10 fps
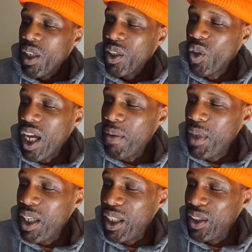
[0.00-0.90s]
So that
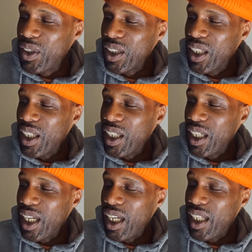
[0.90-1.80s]
means
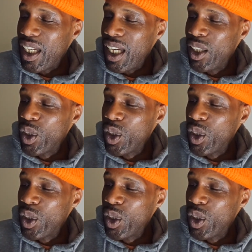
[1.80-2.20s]
in